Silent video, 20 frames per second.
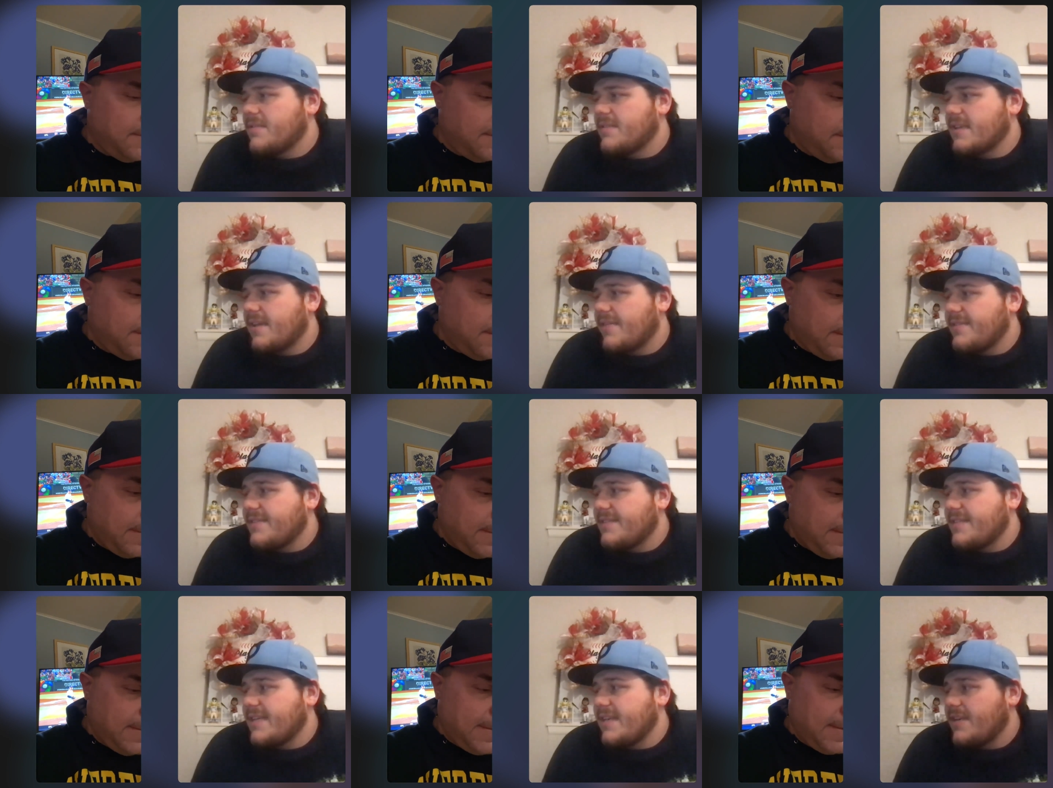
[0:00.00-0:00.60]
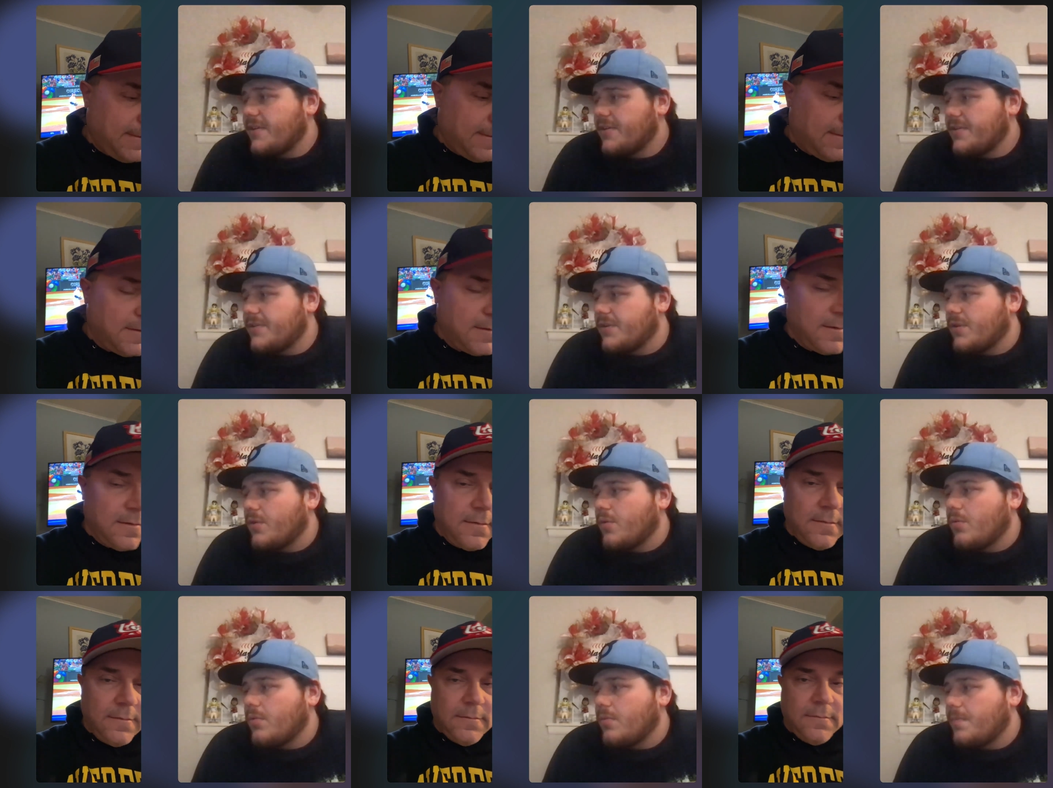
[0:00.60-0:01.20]
Speaker 1: Yep, 17
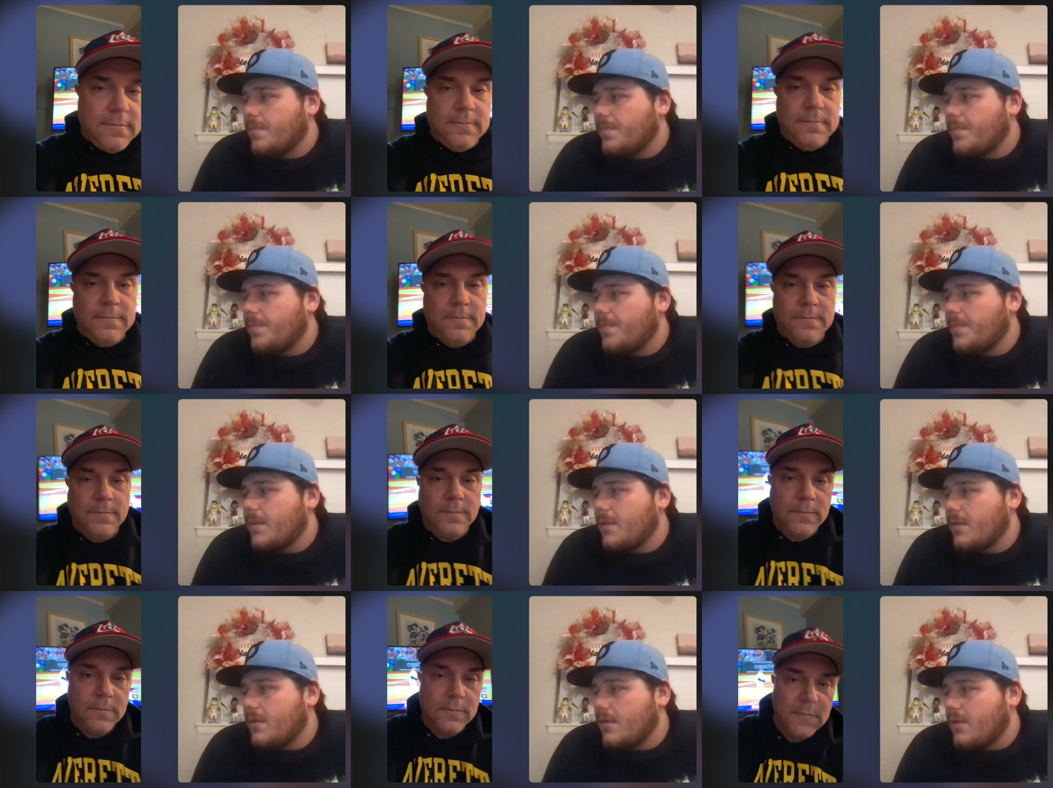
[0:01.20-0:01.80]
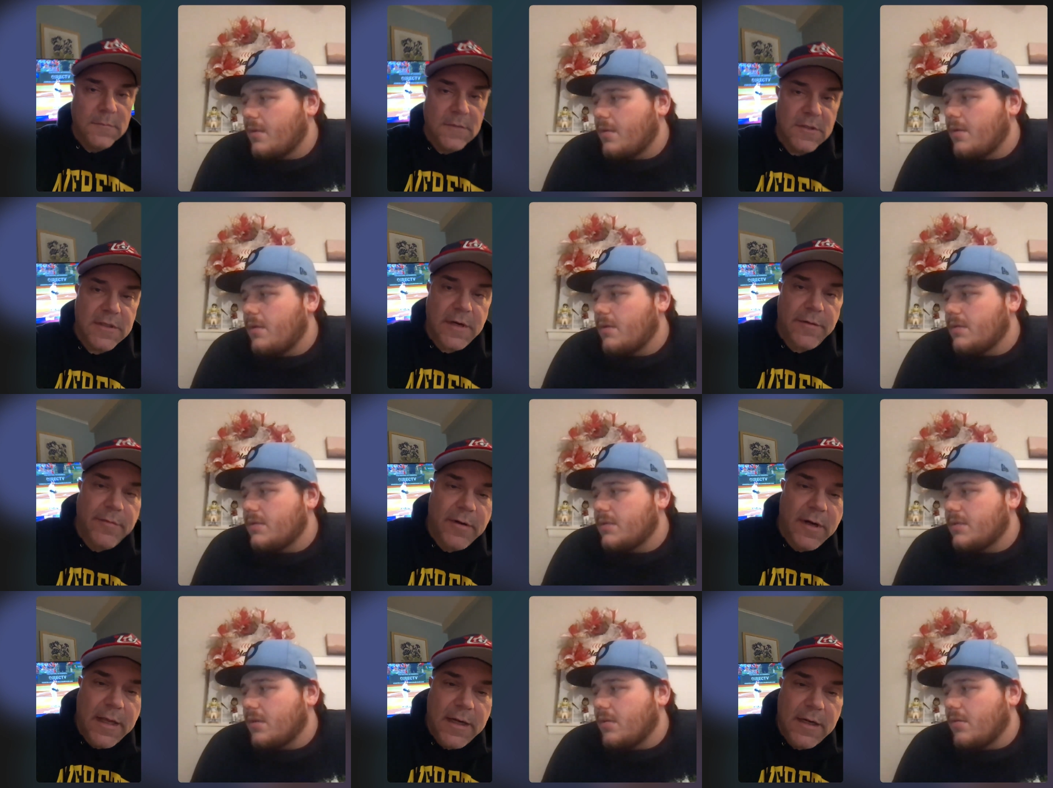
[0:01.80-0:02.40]
years old.
Speaker 2: Is he
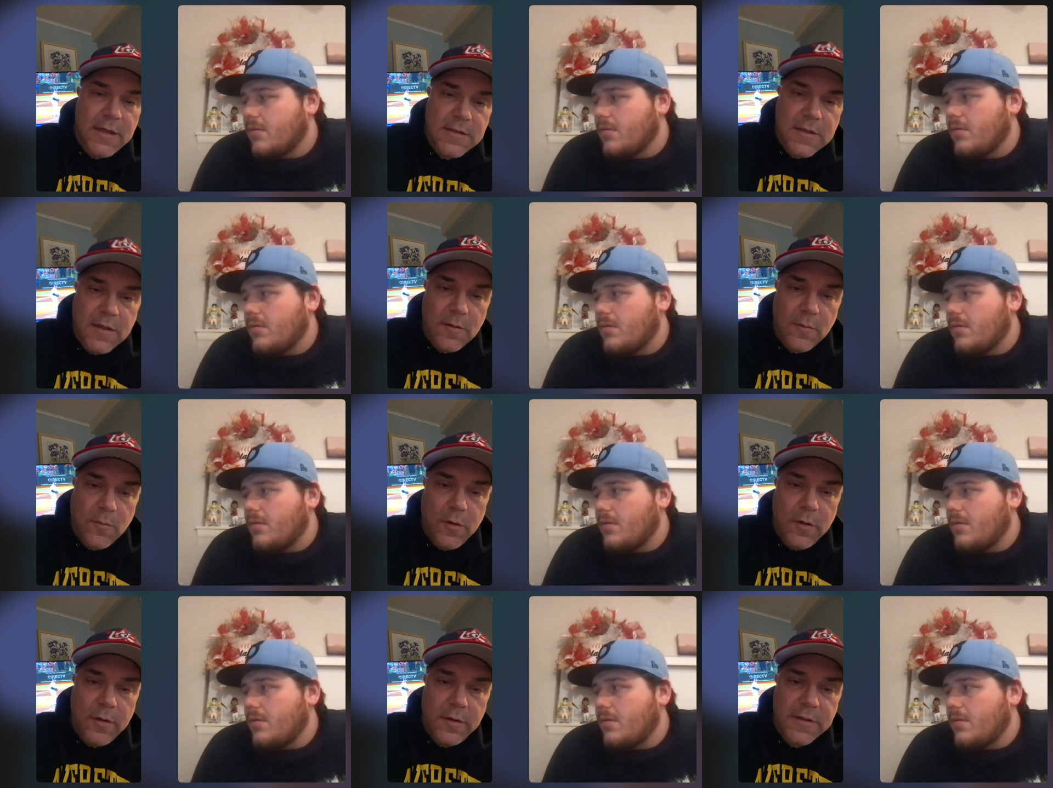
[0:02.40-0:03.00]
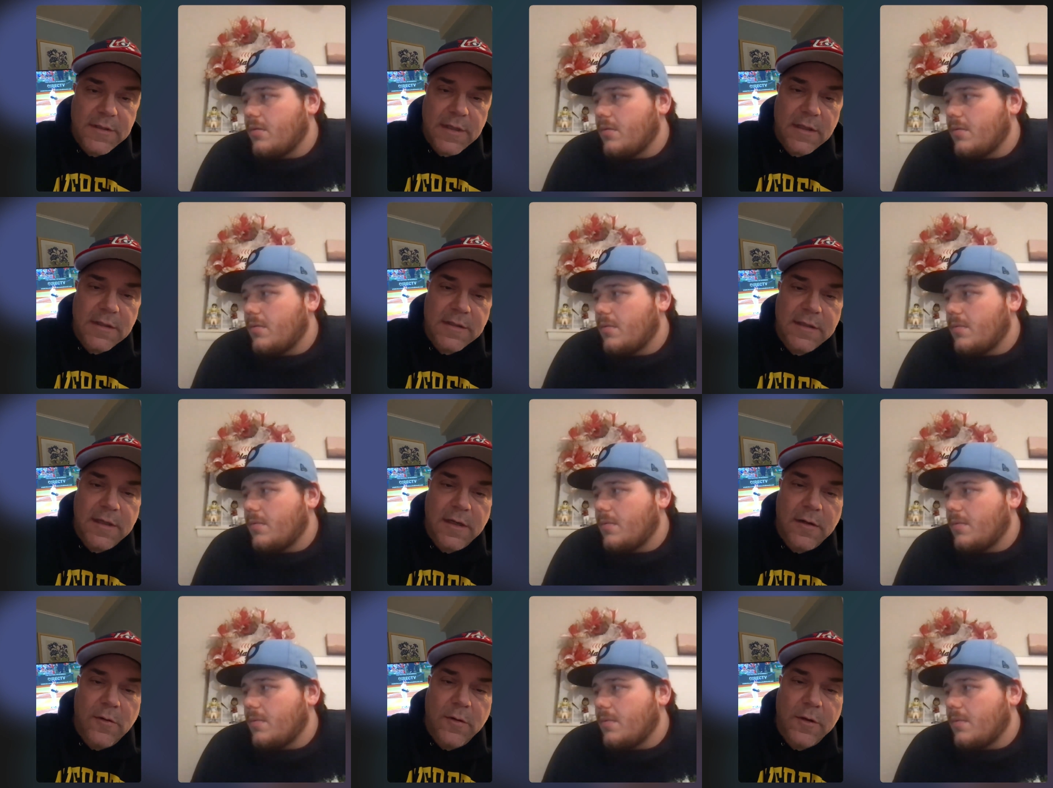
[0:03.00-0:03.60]
related so, to the one
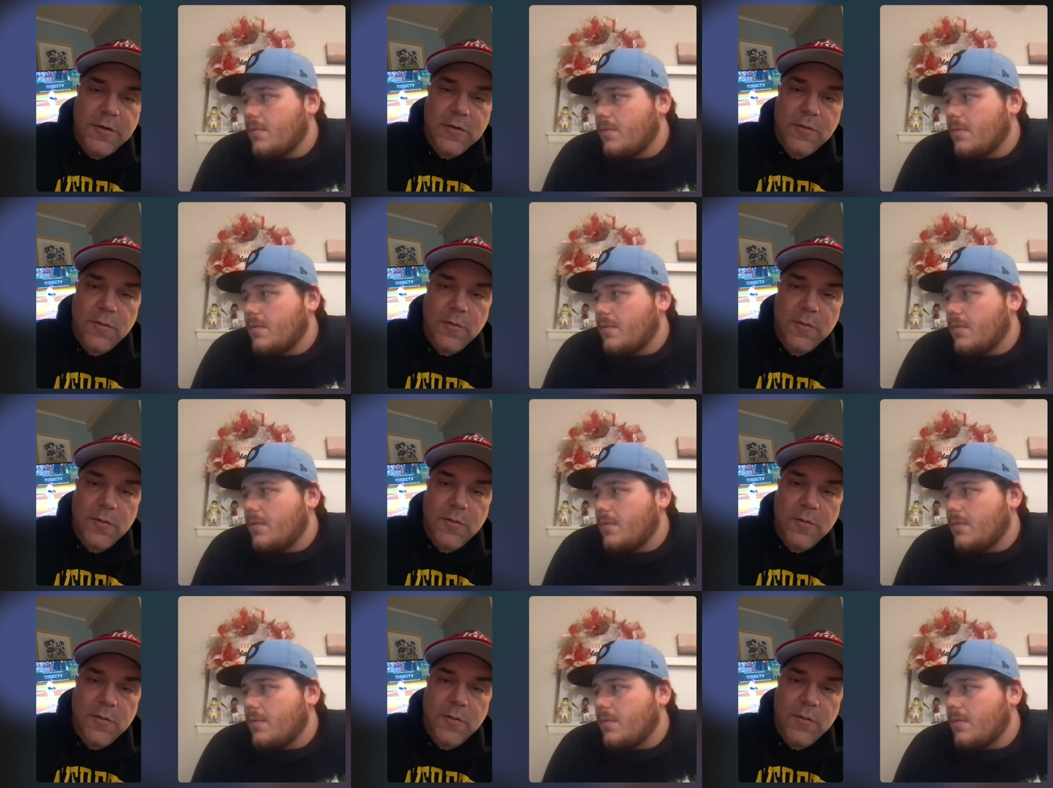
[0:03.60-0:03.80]
Celestine on the